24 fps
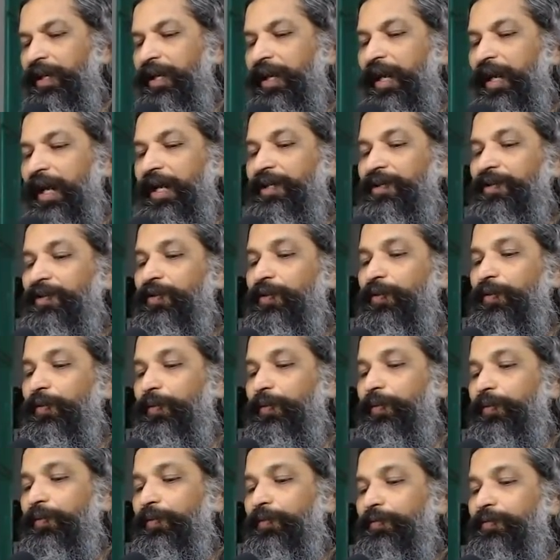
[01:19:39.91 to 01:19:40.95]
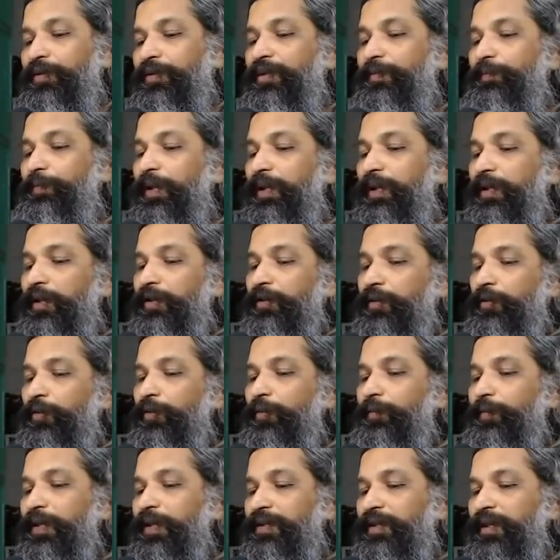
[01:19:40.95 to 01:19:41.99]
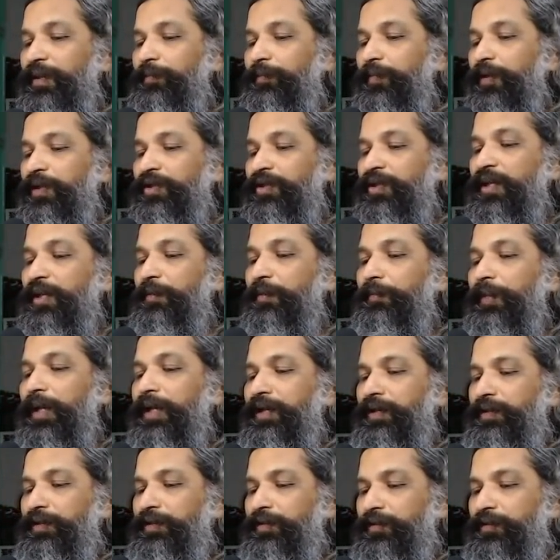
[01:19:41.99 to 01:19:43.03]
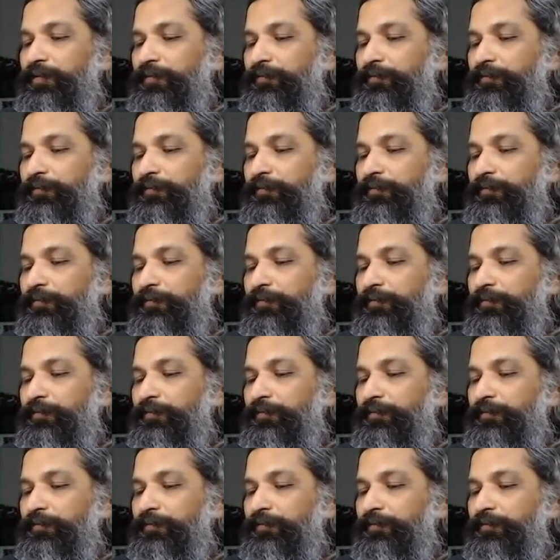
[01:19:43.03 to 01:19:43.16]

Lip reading: And so spirit too must emerge in a mind,